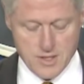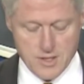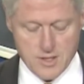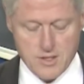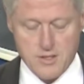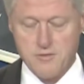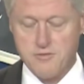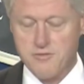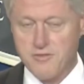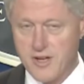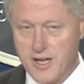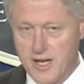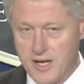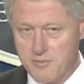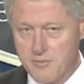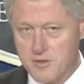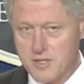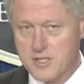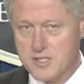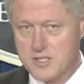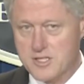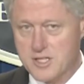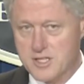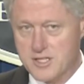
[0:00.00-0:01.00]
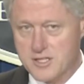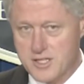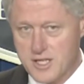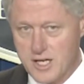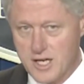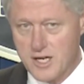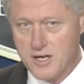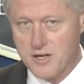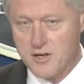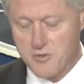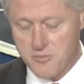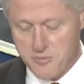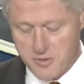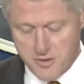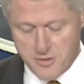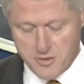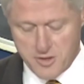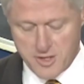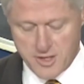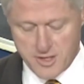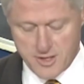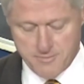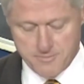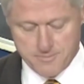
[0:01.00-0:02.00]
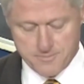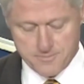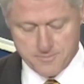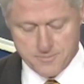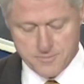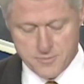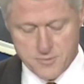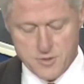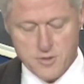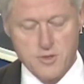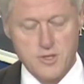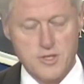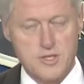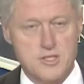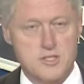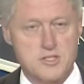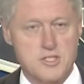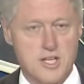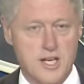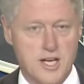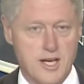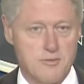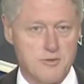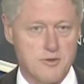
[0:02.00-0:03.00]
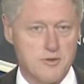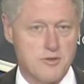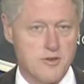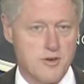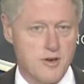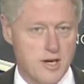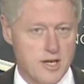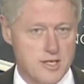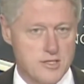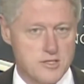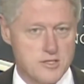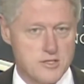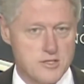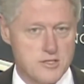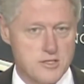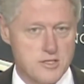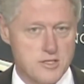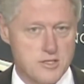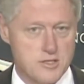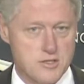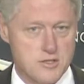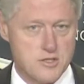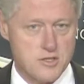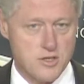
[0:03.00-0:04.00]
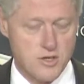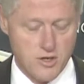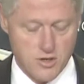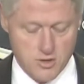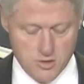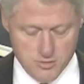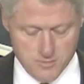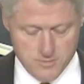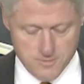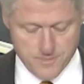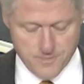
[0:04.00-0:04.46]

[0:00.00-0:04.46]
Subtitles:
the families, the entire community during this time of crisis and sorrow.